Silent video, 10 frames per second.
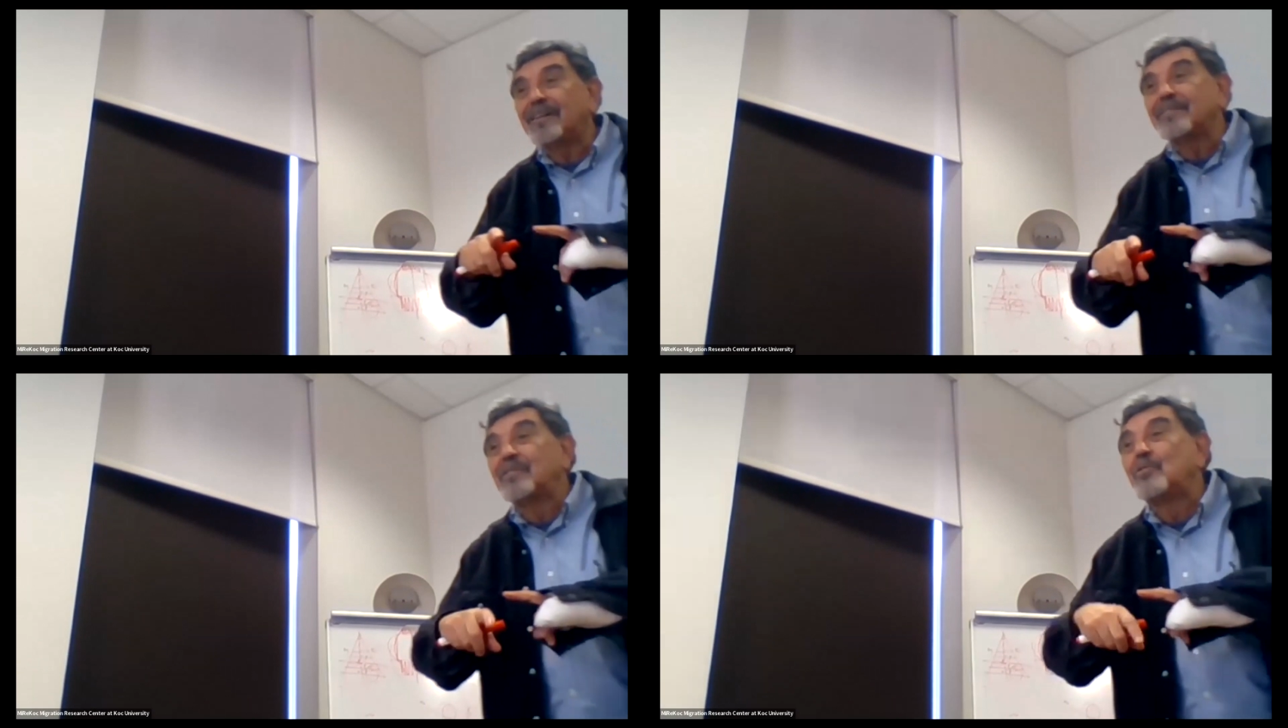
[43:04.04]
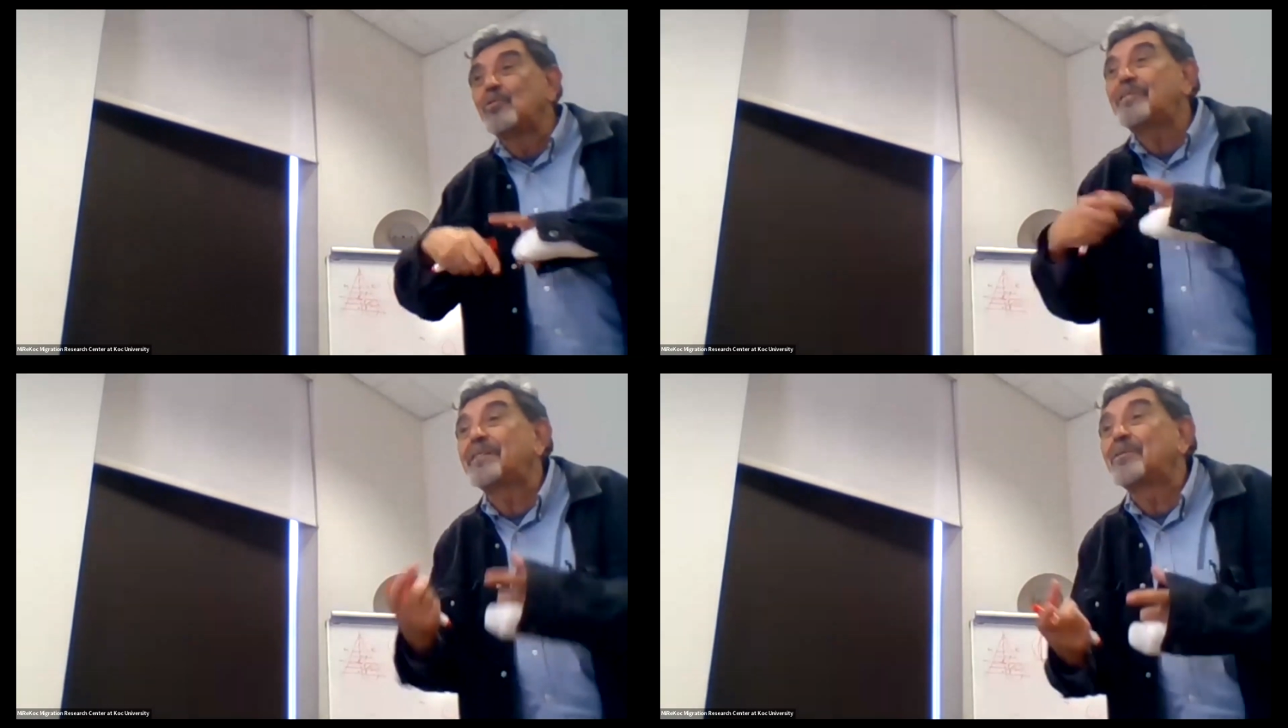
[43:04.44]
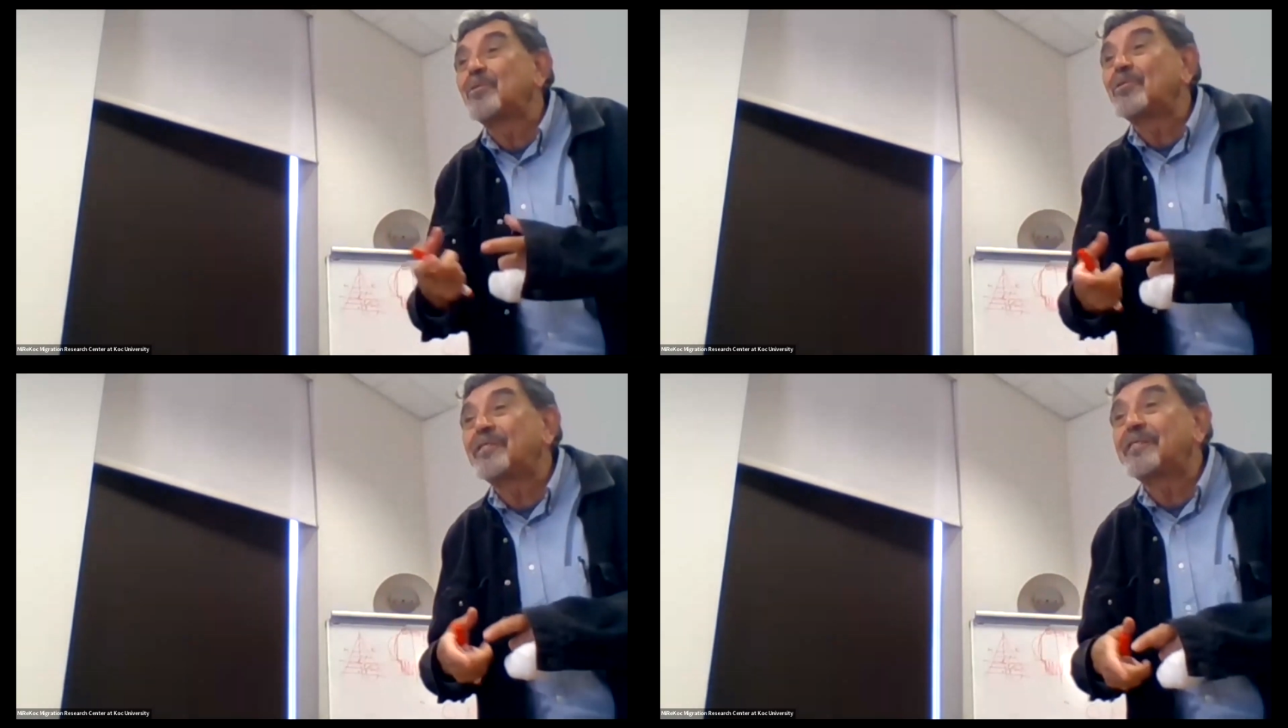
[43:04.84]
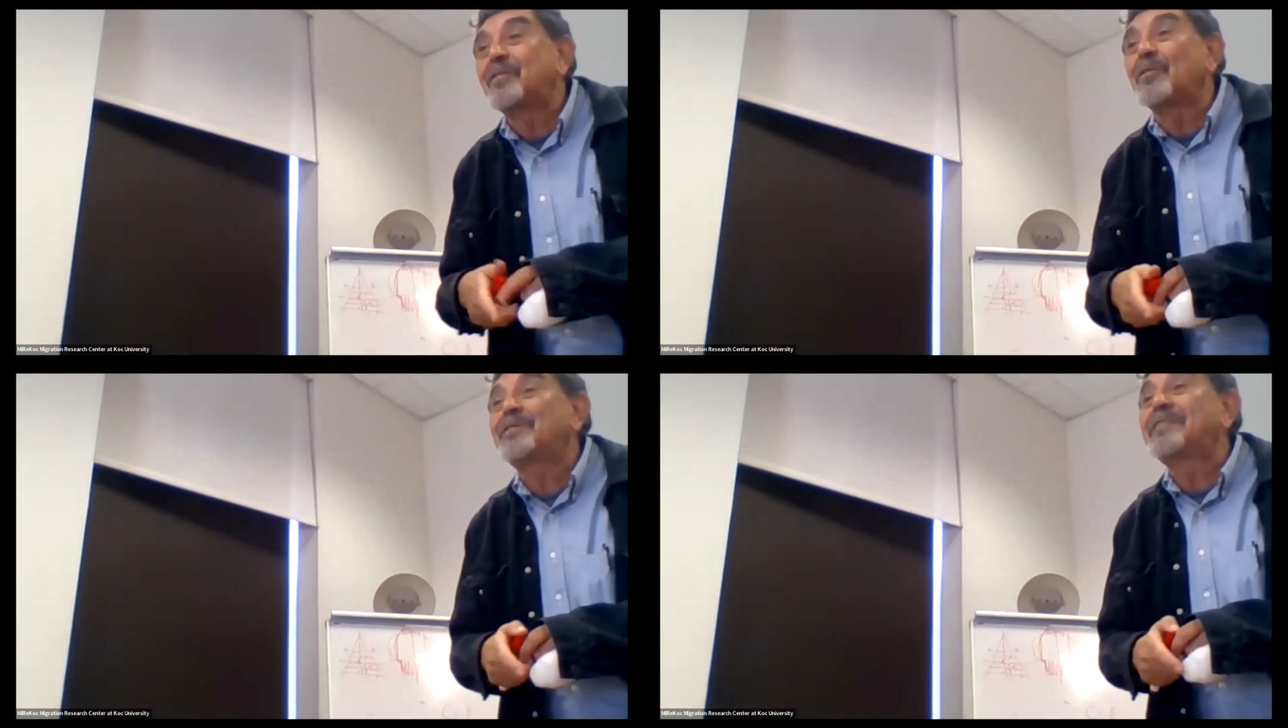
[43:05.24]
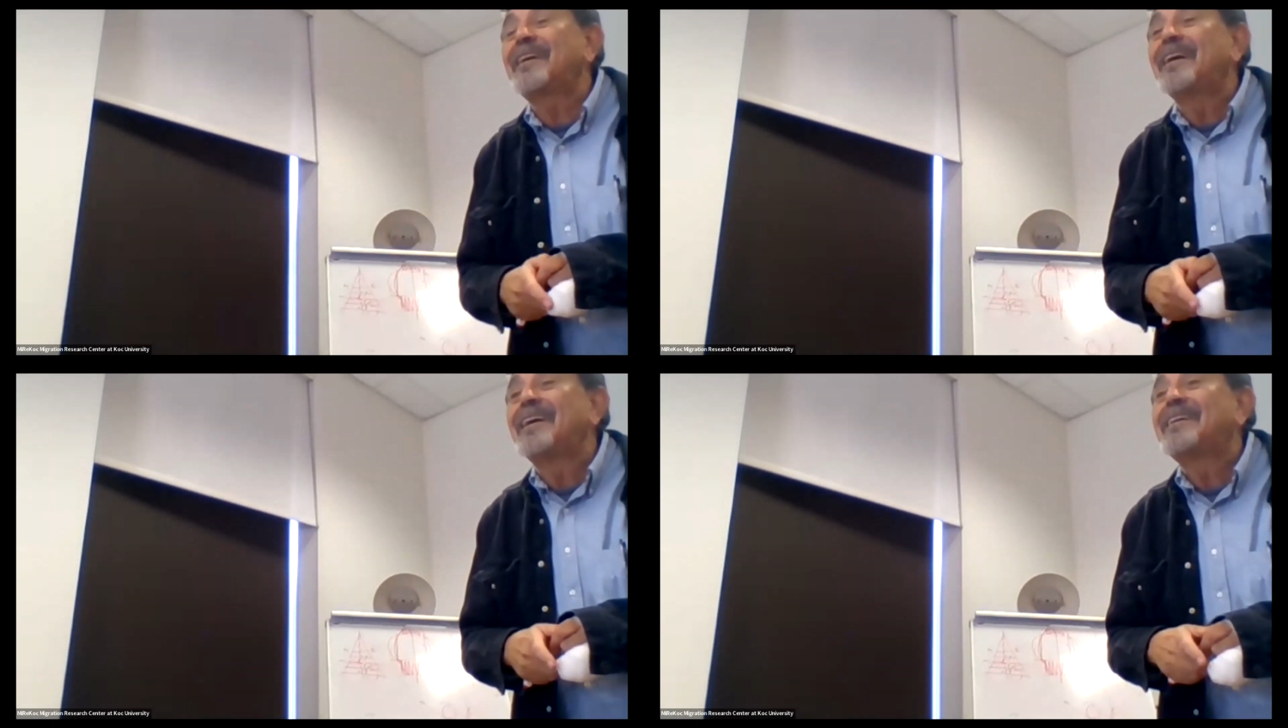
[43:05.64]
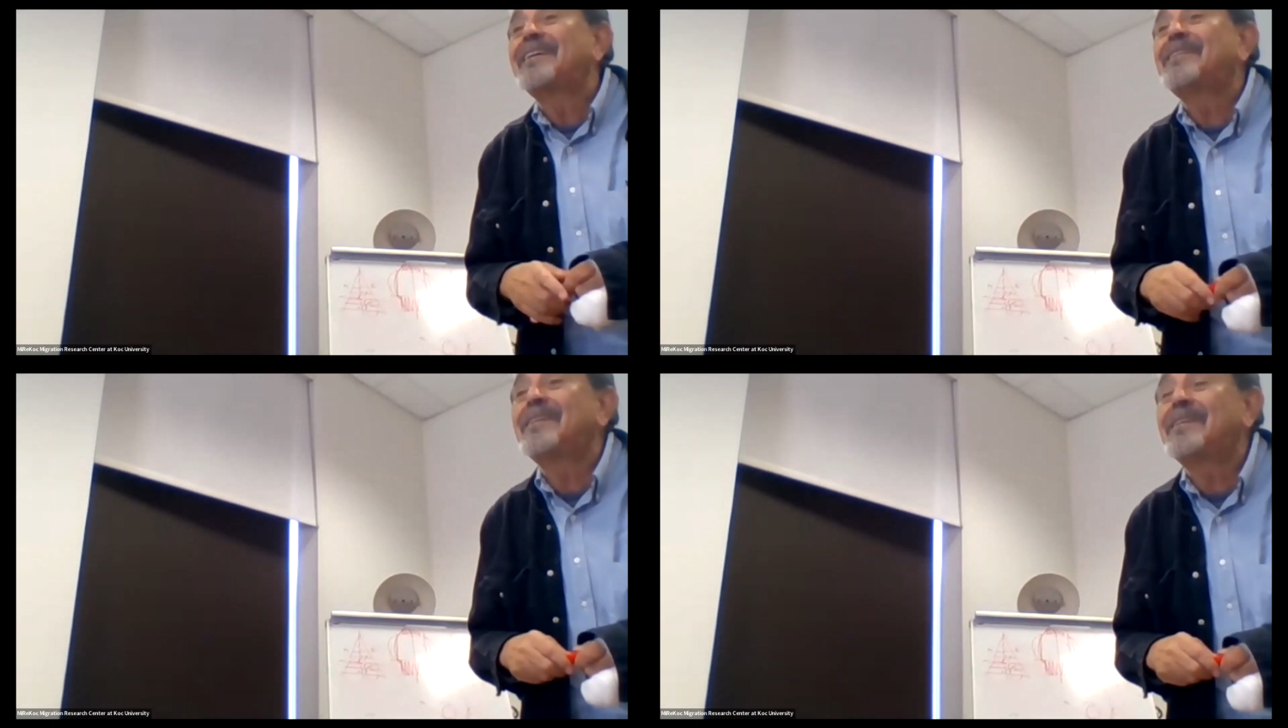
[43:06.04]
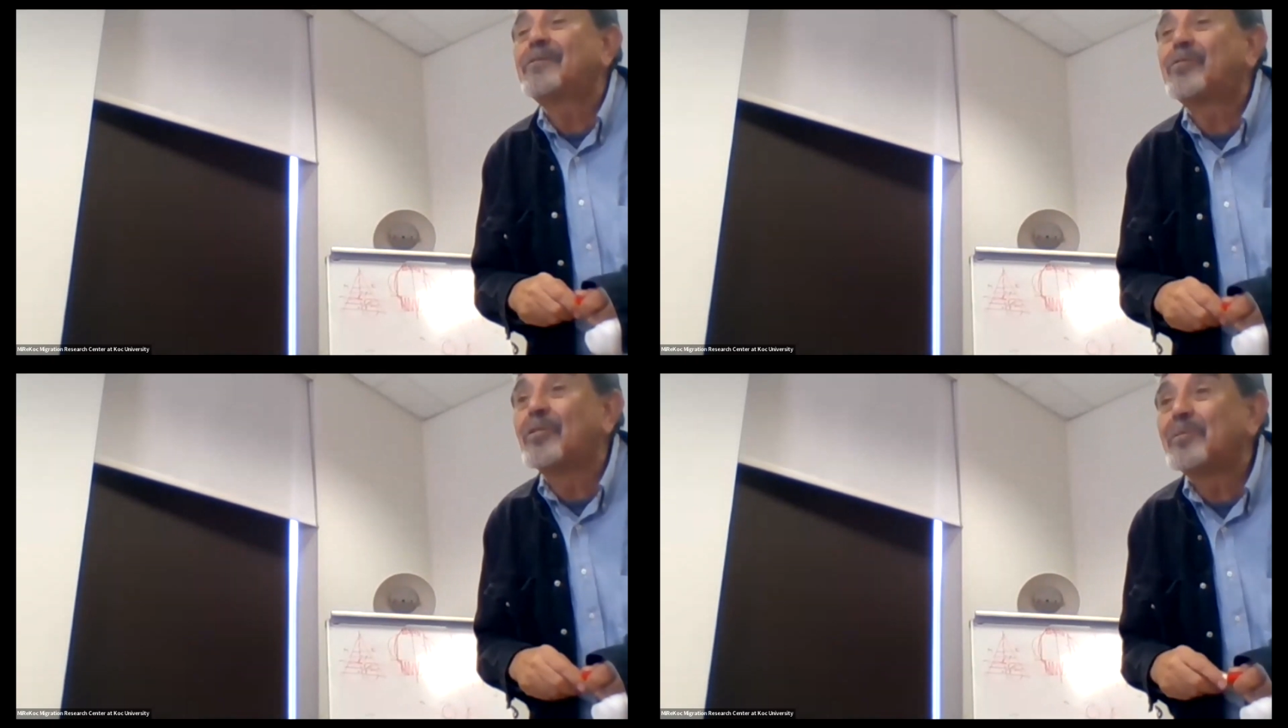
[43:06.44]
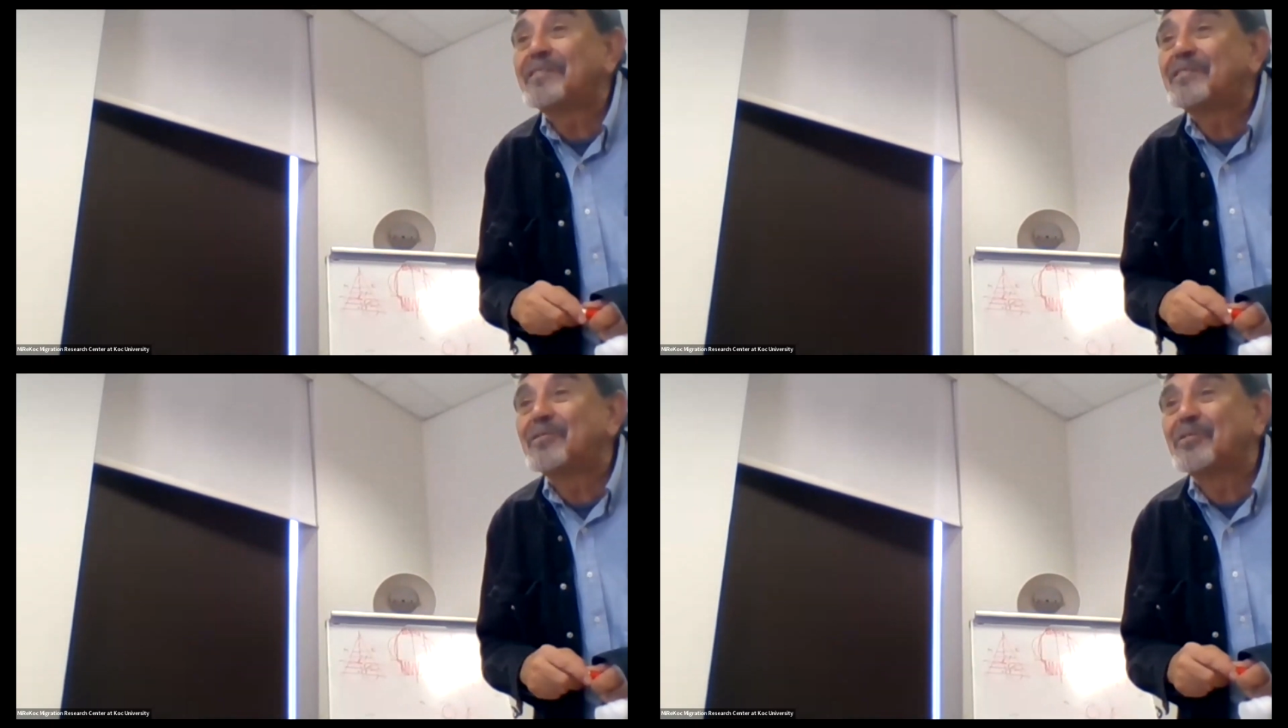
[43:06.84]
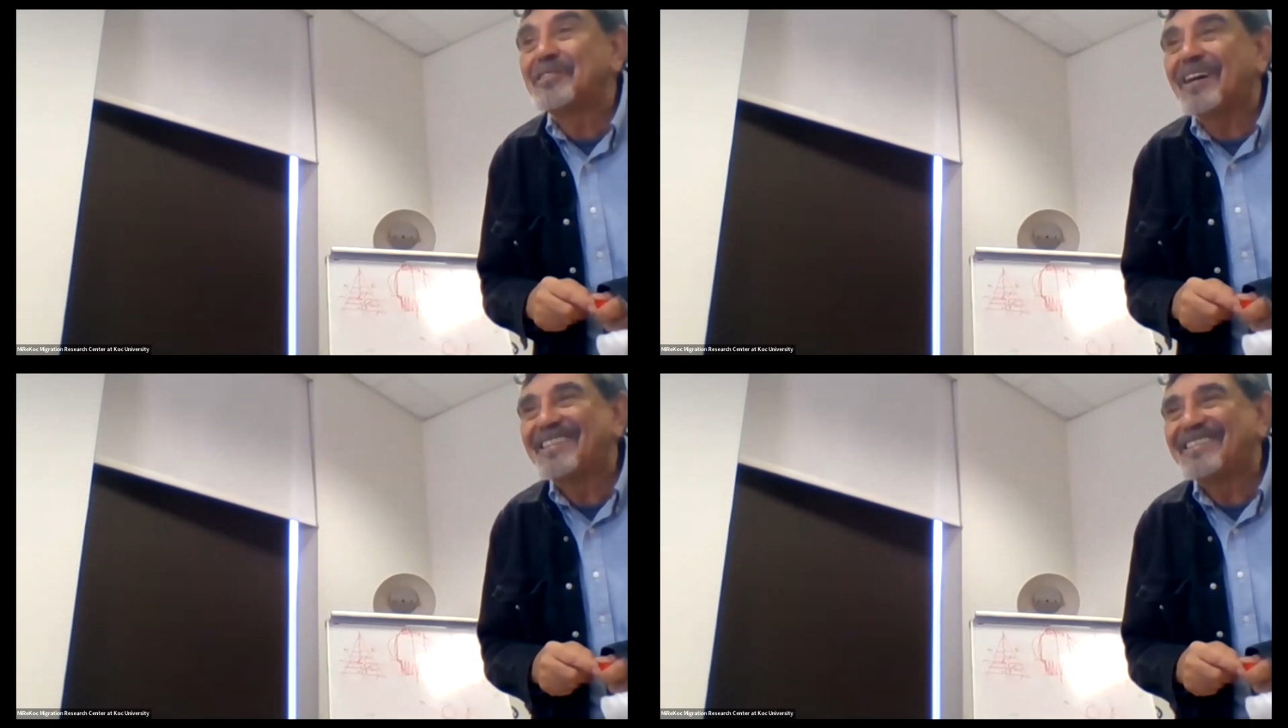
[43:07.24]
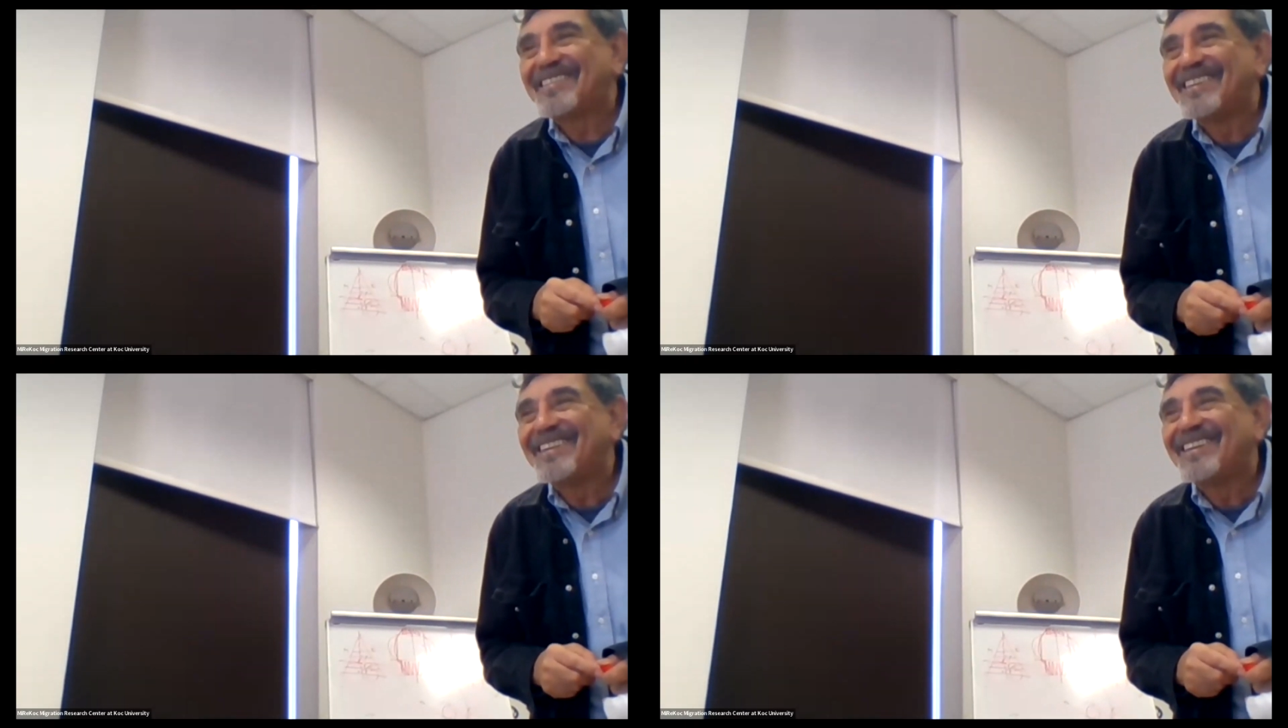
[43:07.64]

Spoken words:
are the new technologies of the information society.